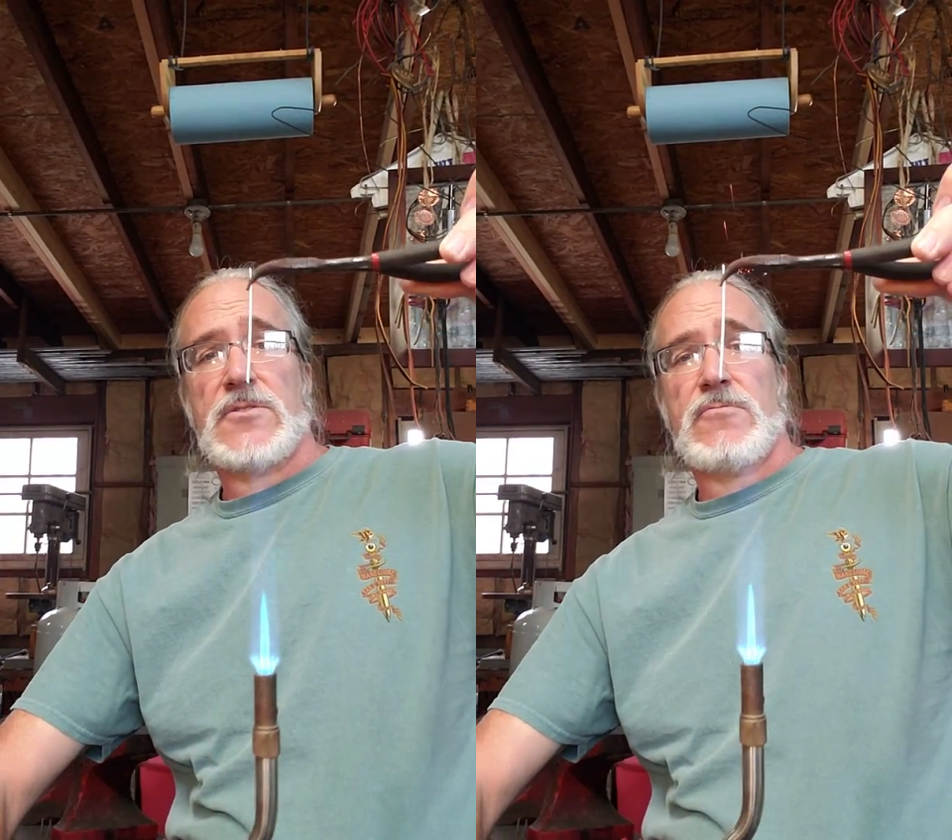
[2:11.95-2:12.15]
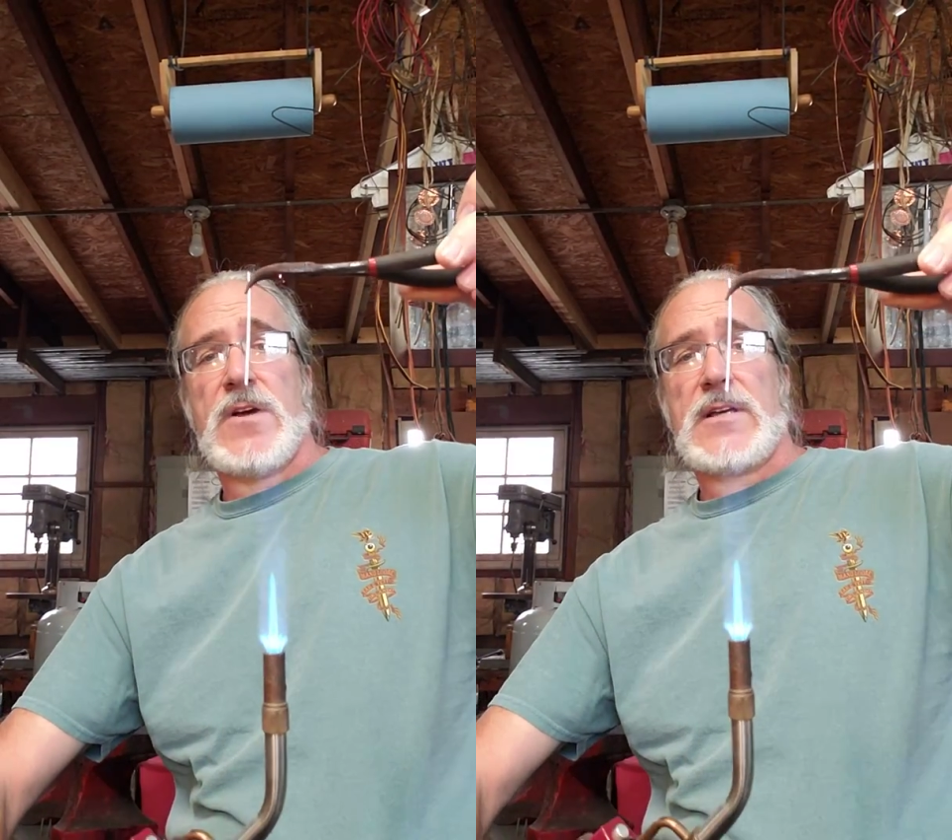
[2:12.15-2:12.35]

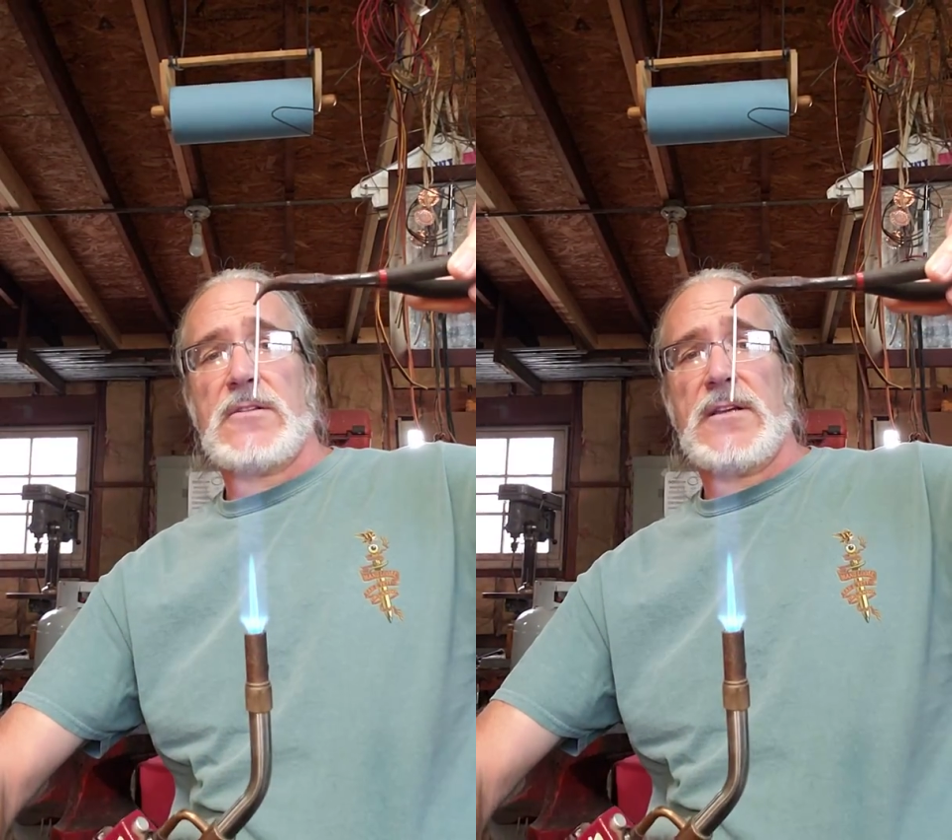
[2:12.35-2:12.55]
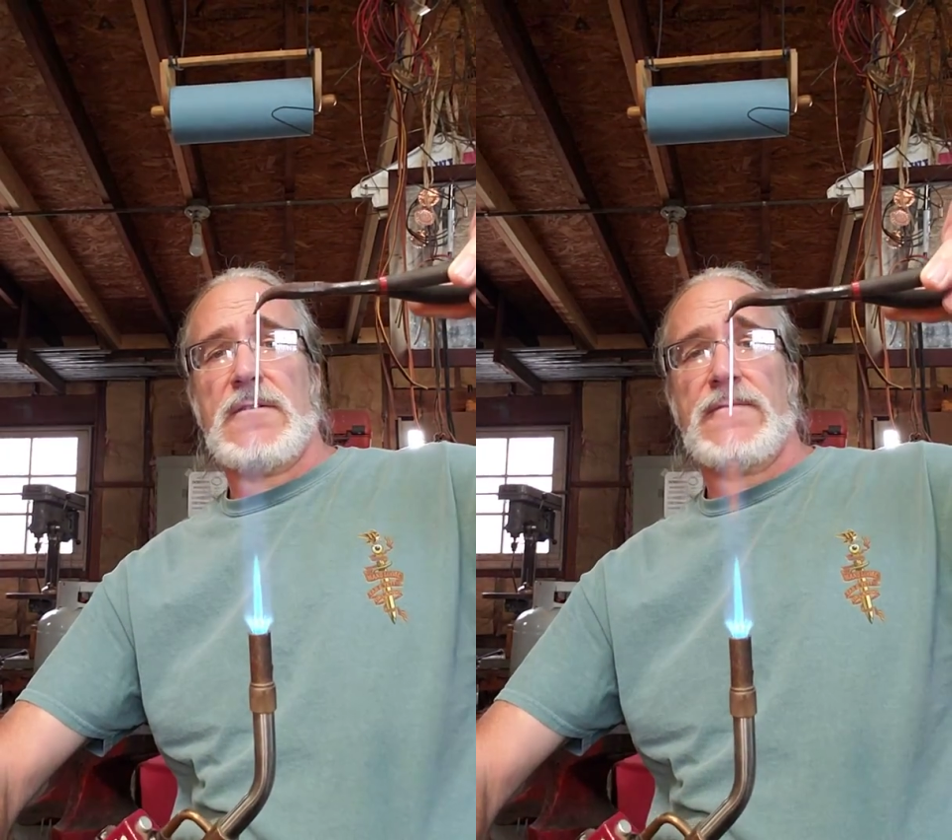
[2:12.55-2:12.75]

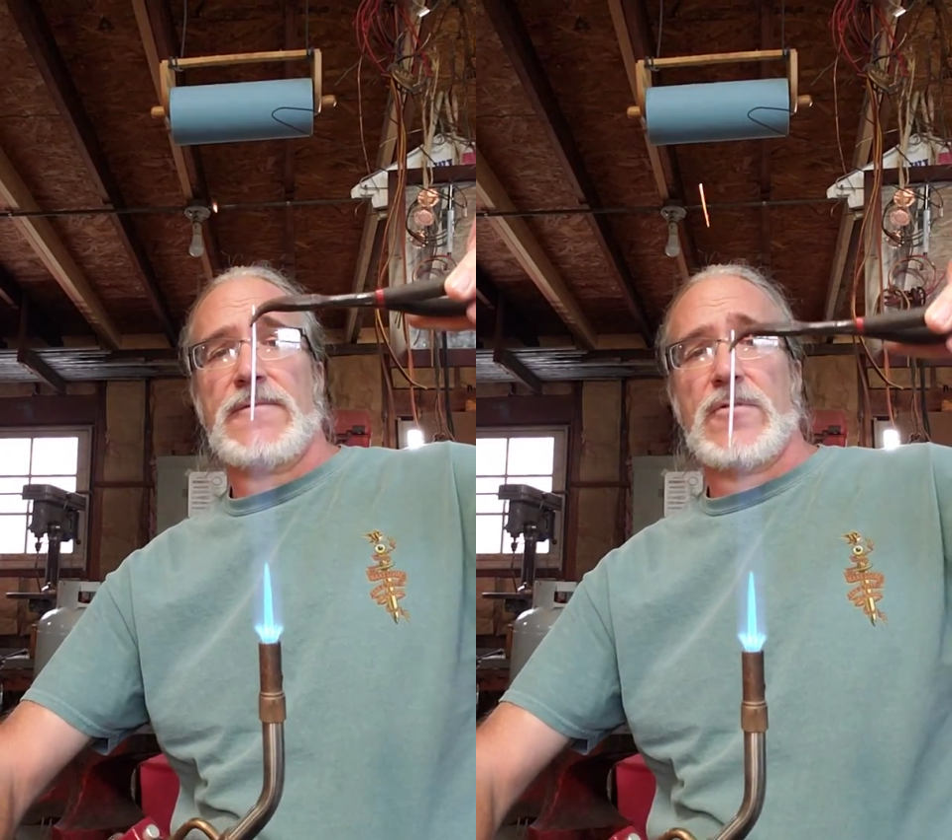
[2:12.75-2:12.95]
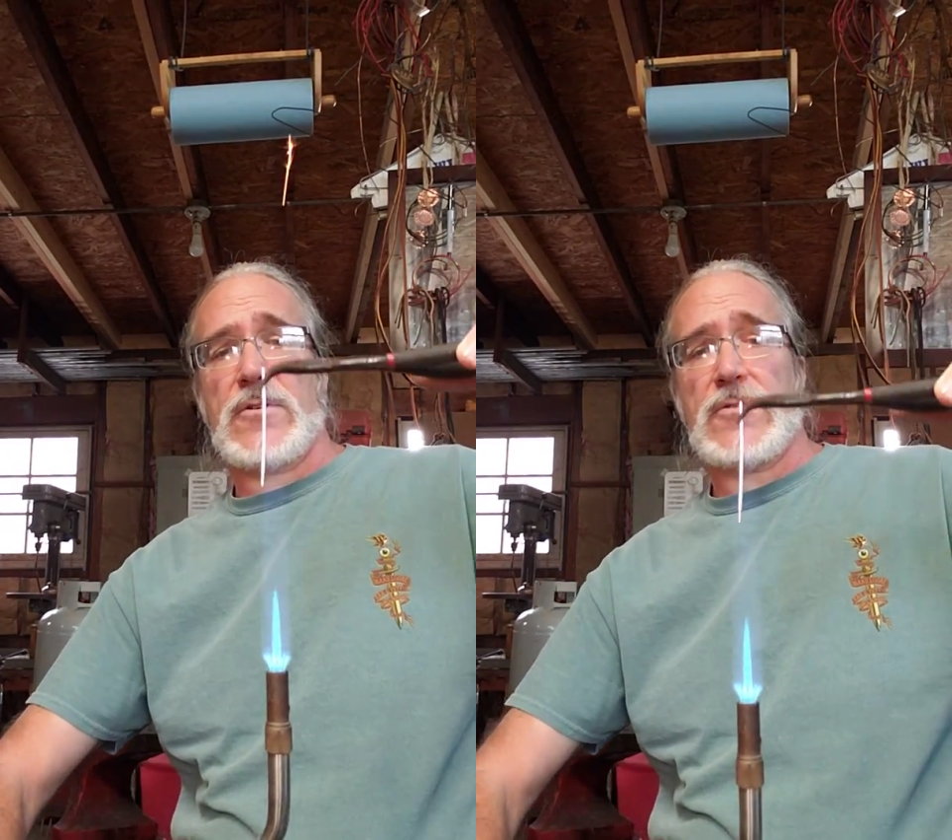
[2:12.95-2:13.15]
directly
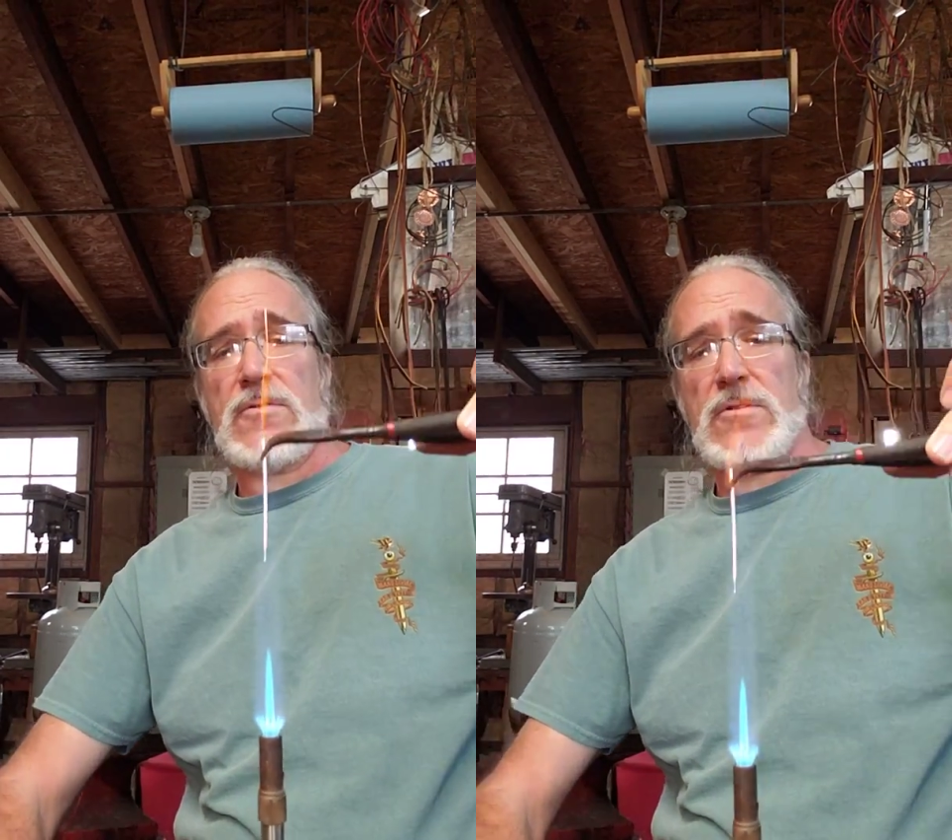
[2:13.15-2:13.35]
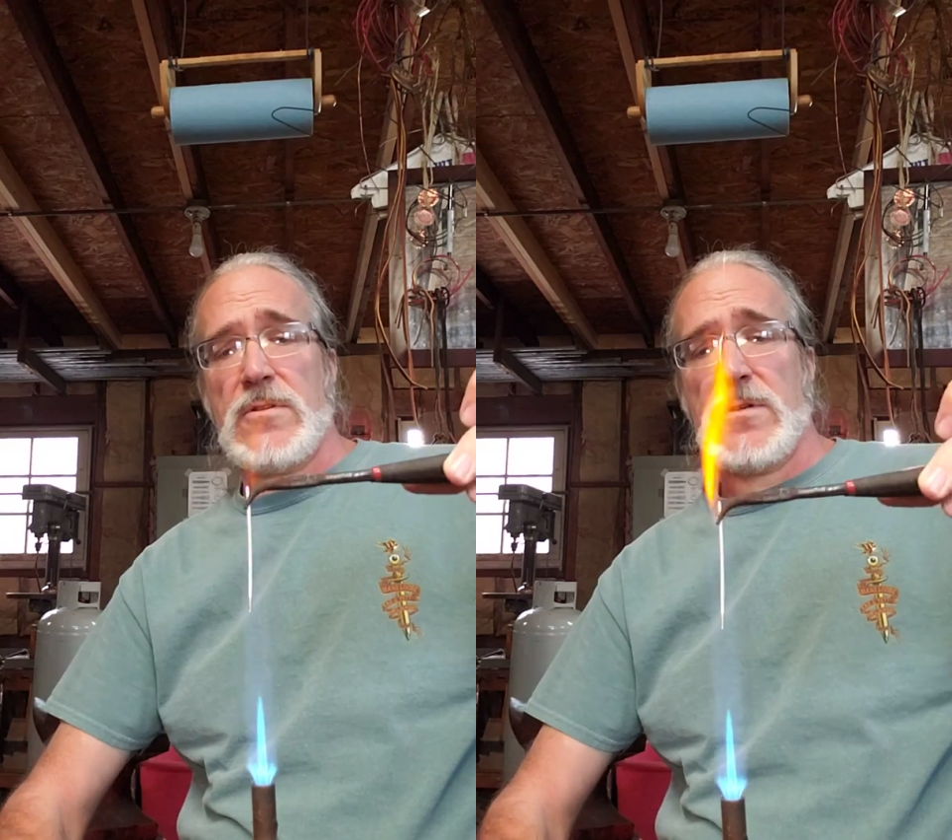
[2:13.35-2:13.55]

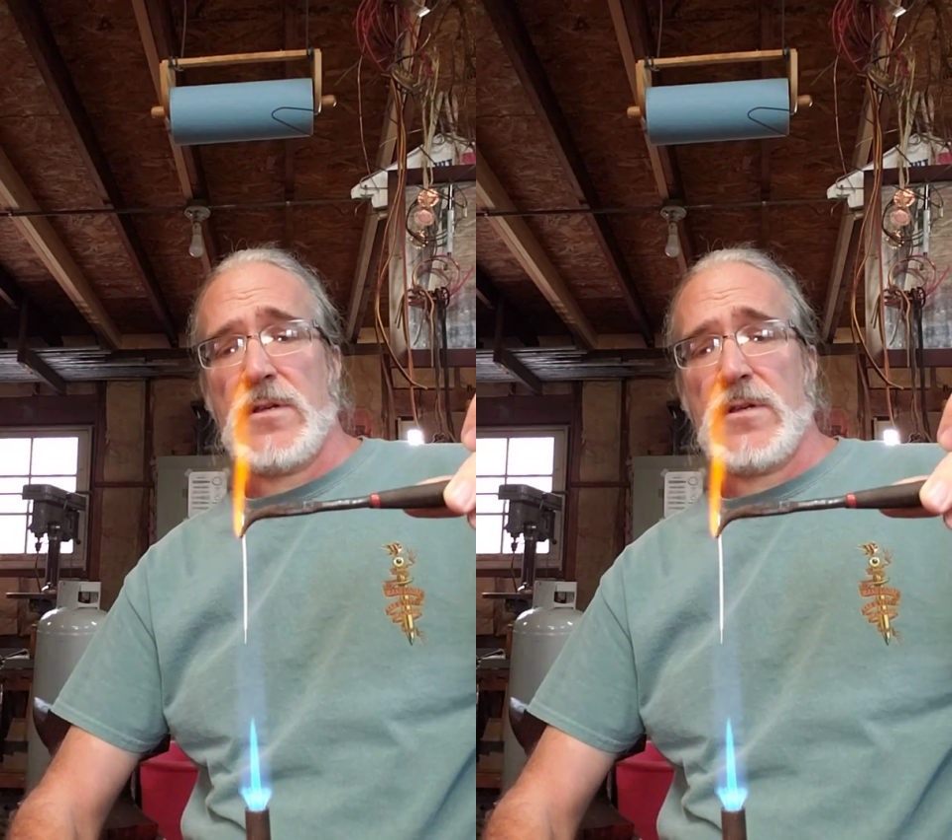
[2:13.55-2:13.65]
vertical,